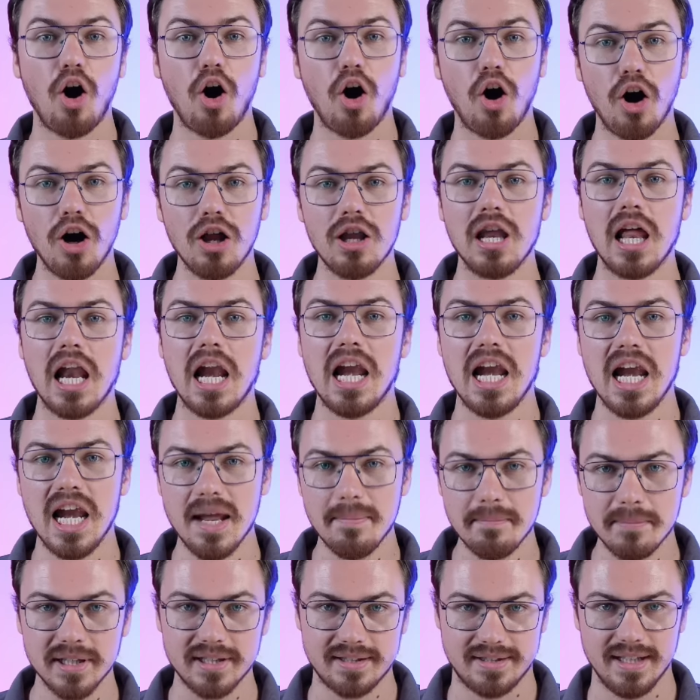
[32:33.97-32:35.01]
all
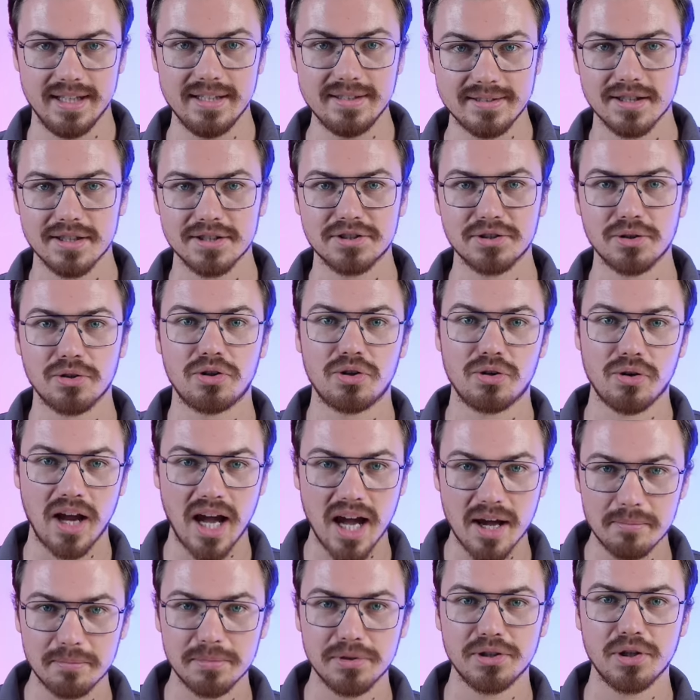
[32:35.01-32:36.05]
limited, so
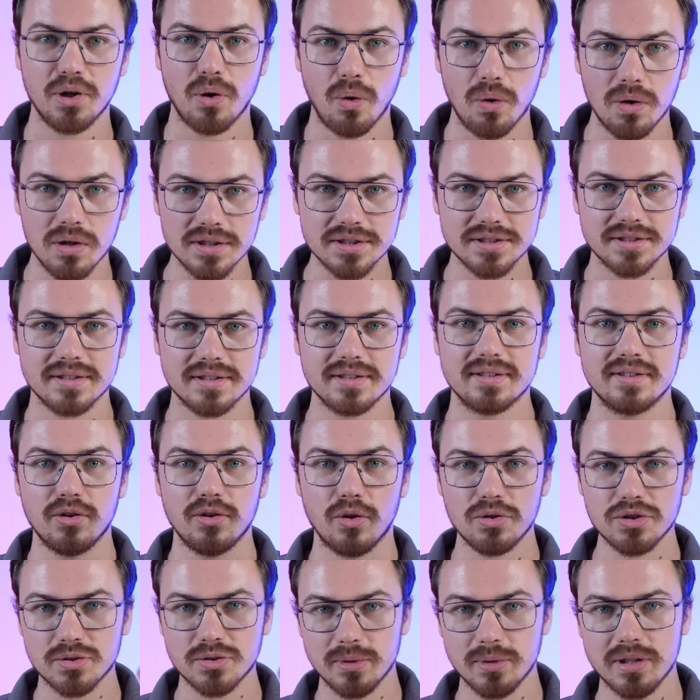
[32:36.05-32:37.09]
grab yours.
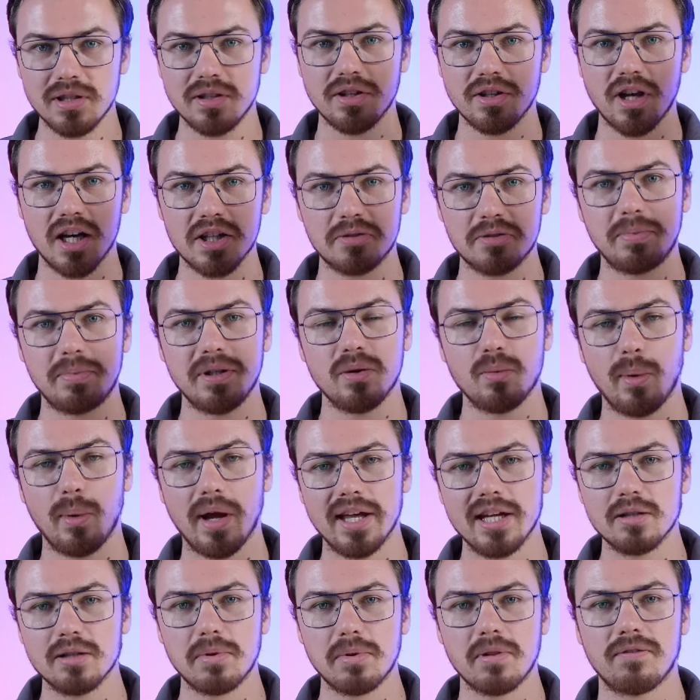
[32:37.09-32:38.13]
Those will not be
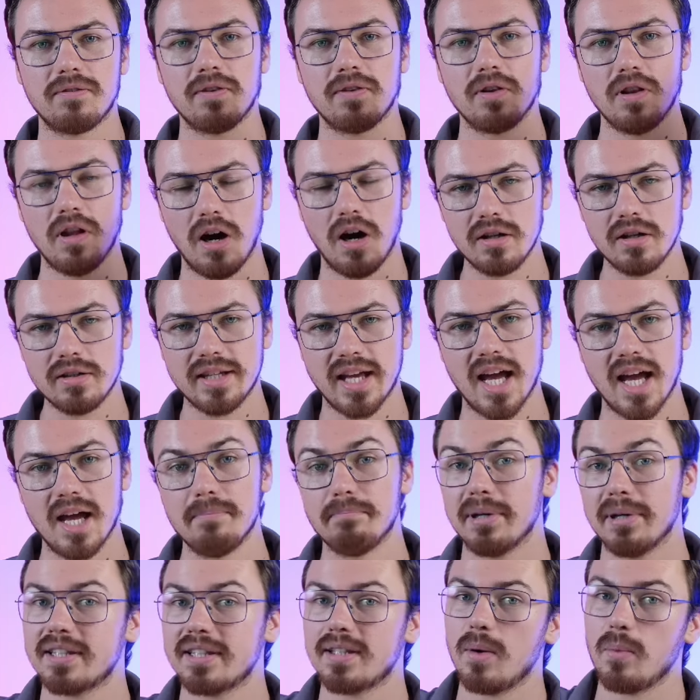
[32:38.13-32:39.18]
available for a long time,
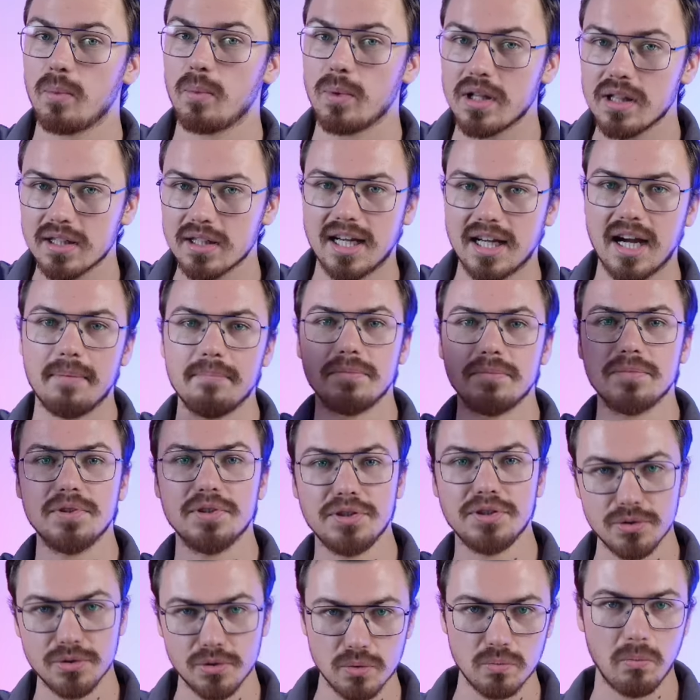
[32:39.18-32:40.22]
but there will come
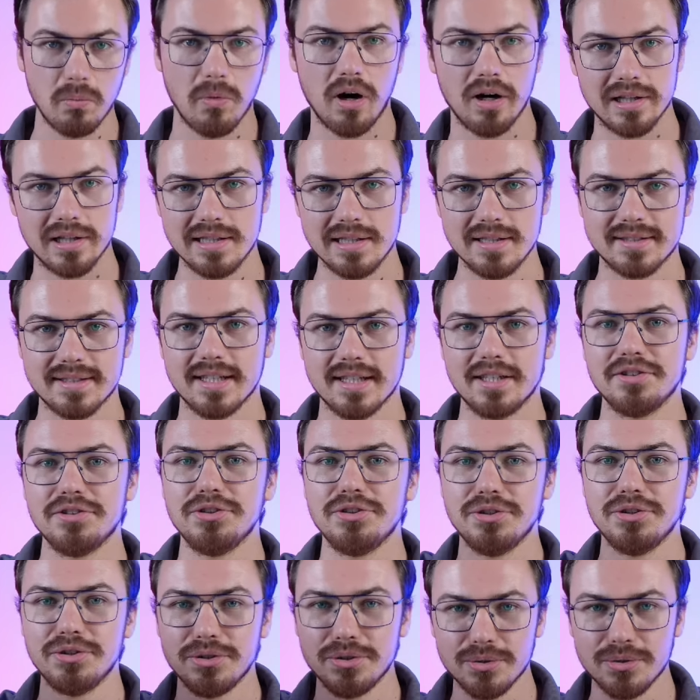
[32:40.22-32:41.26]
new models and
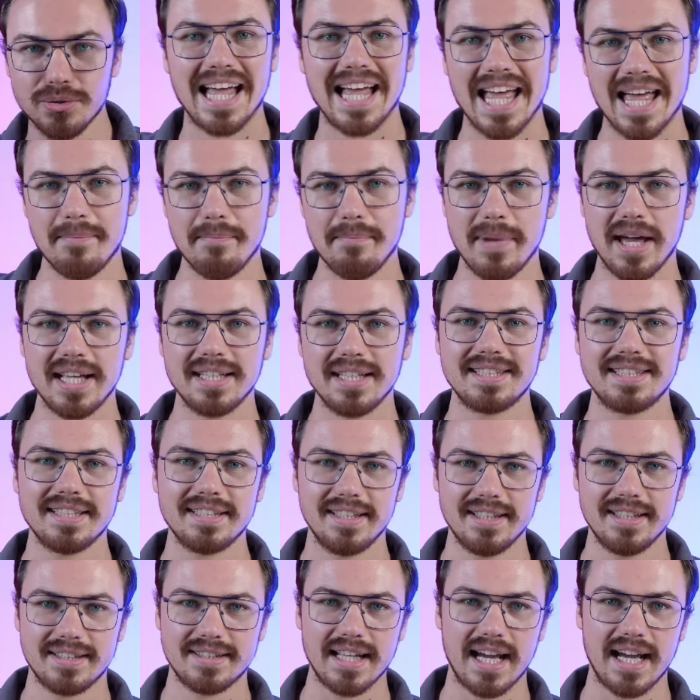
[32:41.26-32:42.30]
new amazing
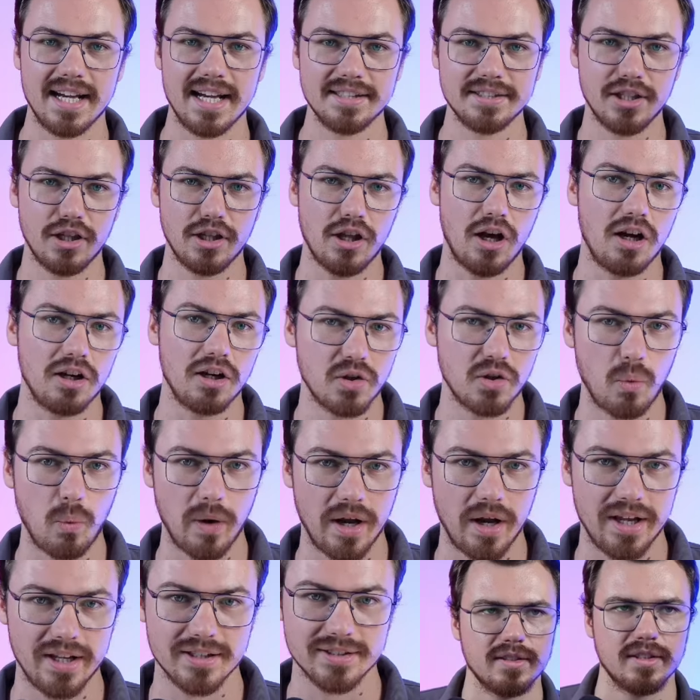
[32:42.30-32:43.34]
designs along the
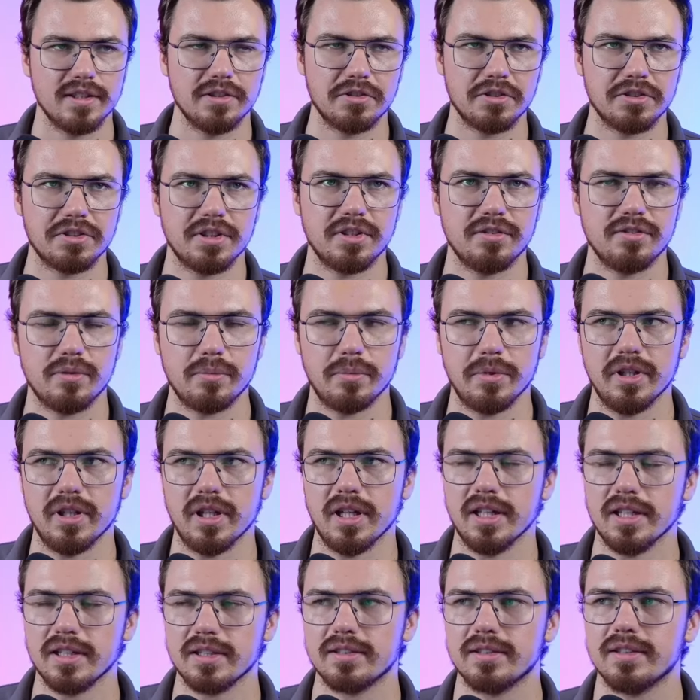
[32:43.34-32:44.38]
way it's interesting for me,
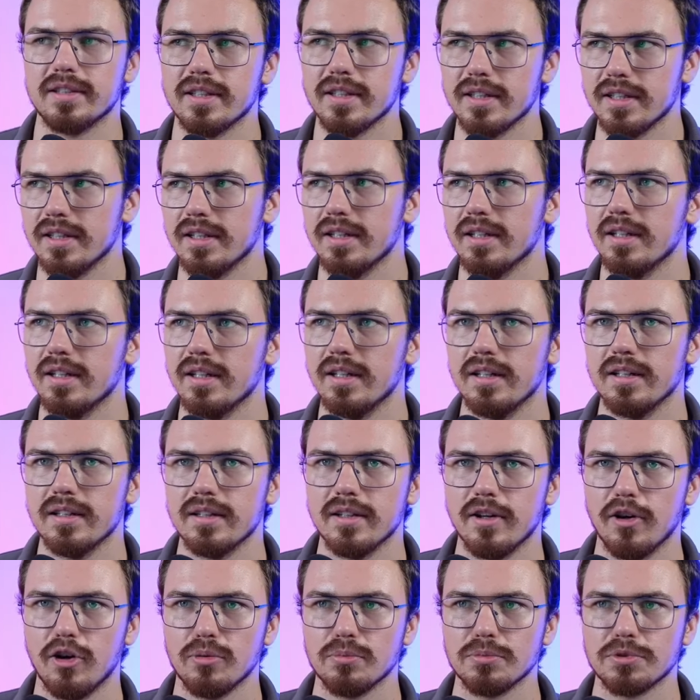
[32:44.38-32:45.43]
like the
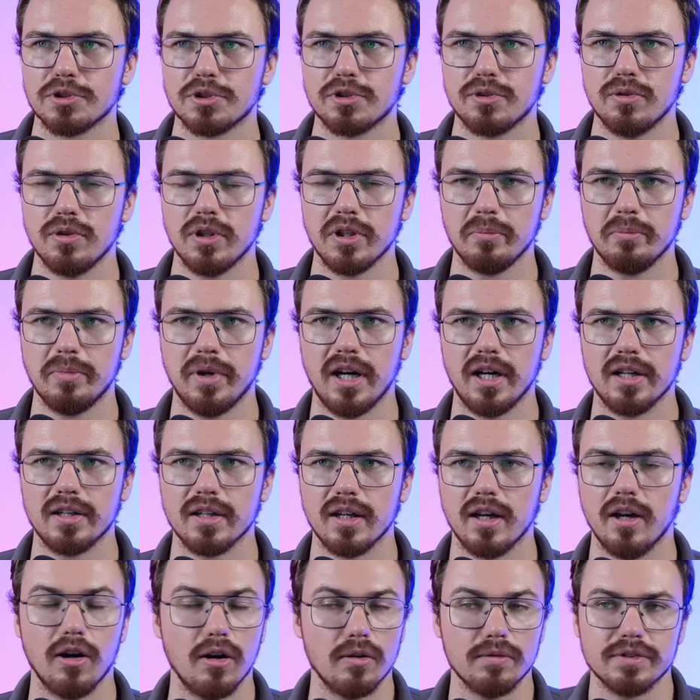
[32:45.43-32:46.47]
uh, homeschooling part.
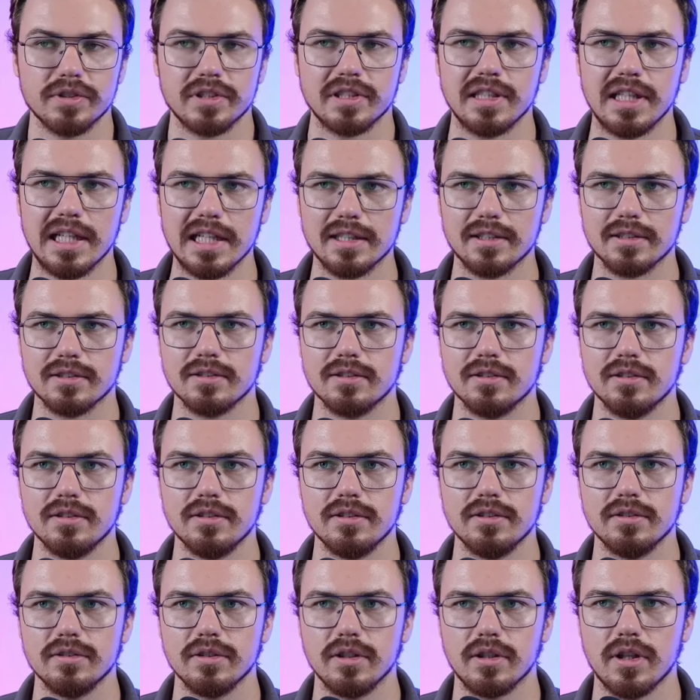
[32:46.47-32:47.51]
Obviously, like
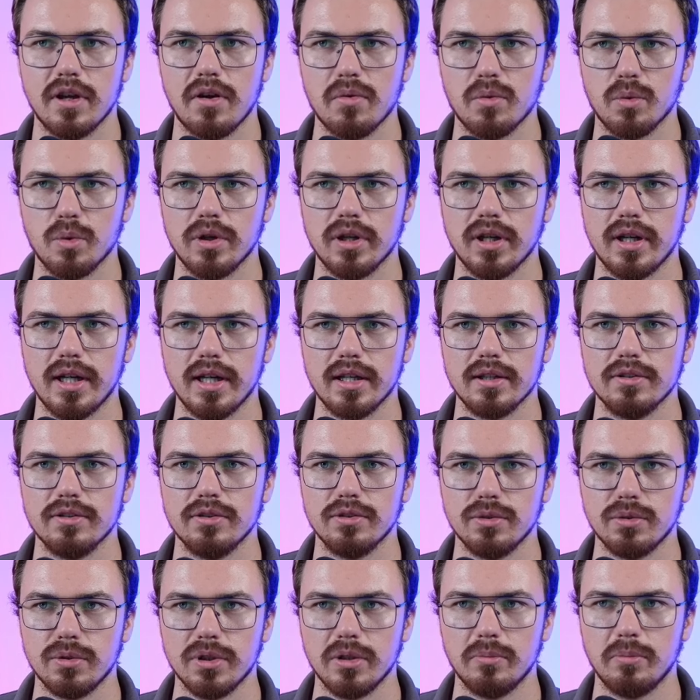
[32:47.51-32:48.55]
not everyone can
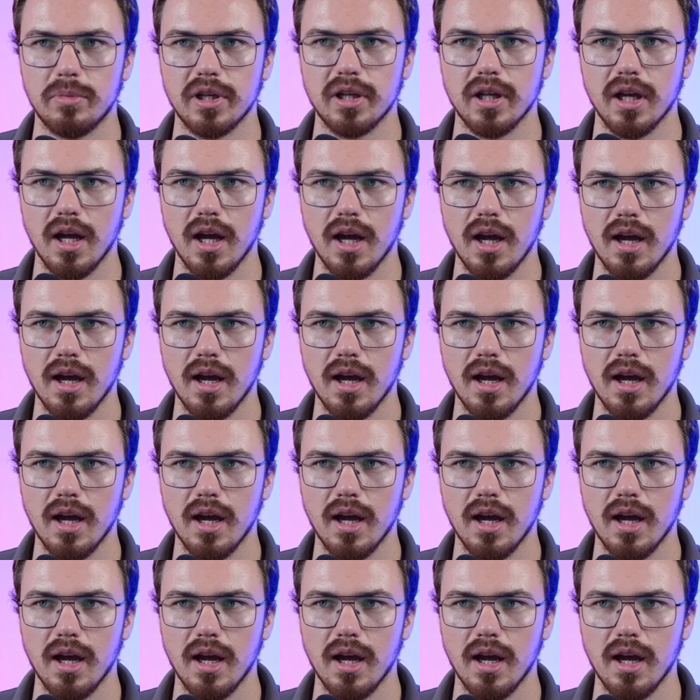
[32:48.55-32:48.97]
do it, but